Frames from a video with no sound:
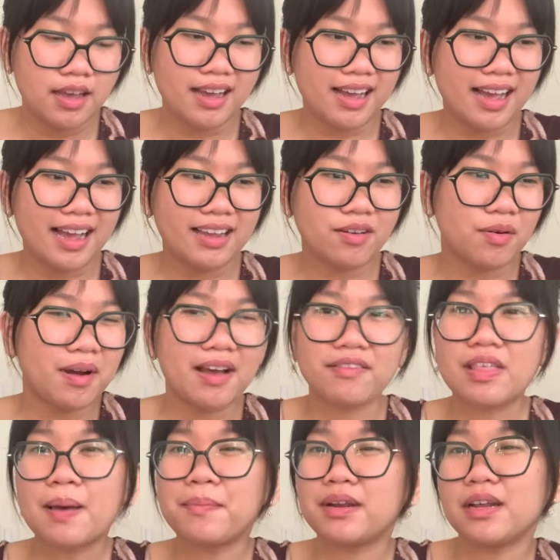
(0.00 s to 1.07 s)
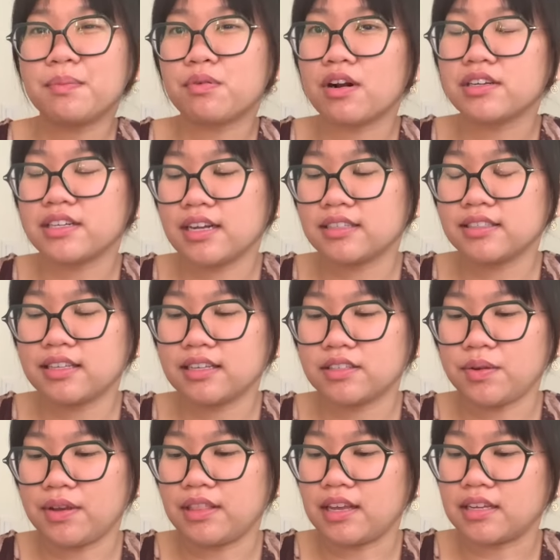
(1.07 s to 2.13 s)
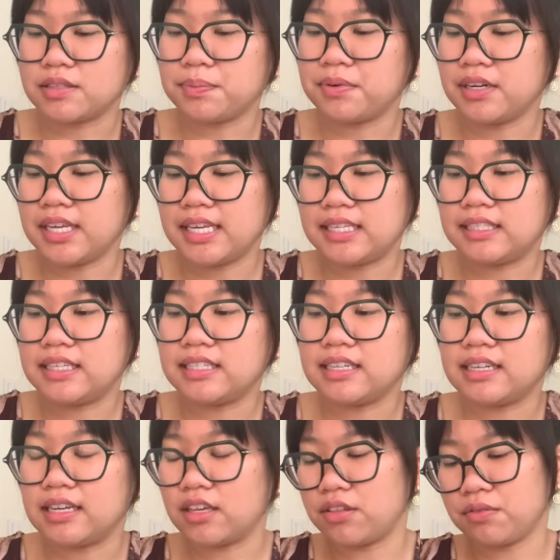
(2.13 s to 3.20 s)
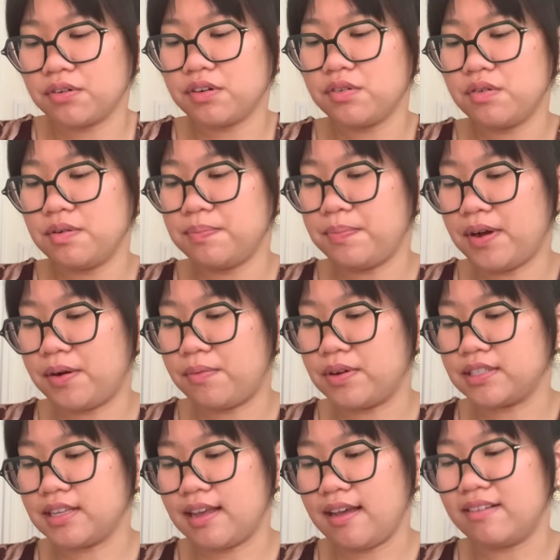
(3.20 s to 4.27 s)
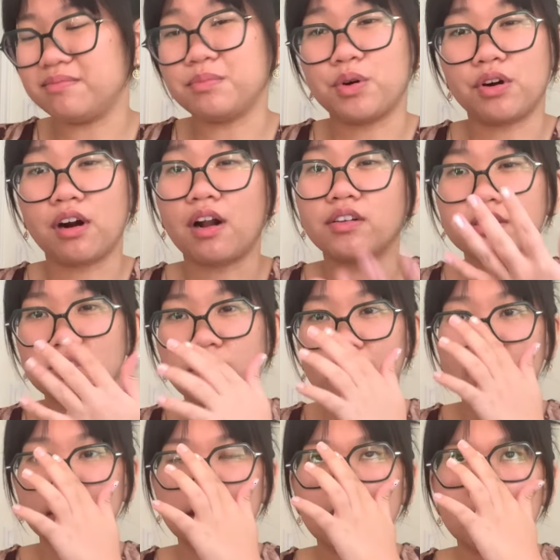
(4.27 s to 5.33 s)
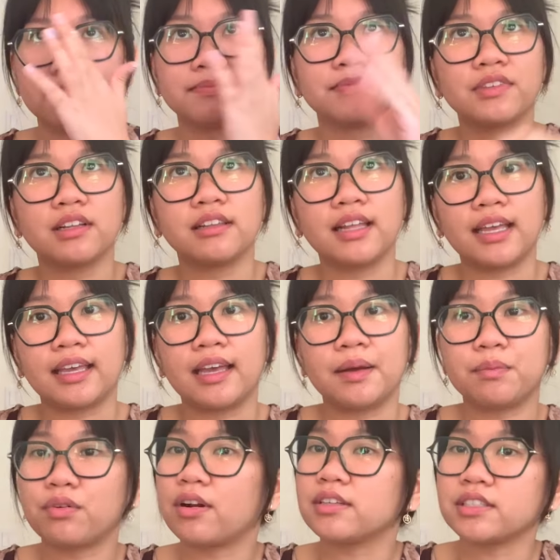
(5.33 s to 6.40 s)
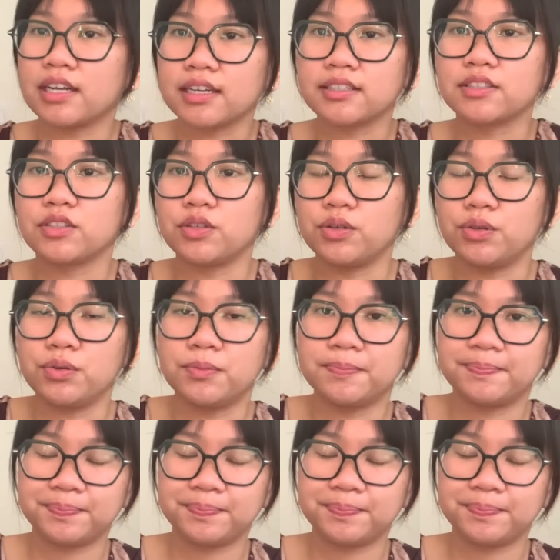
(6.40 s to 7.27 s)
I don't have that many projects, so I think it's pretty easy to dig through, but once I have more, I'll start linking projects to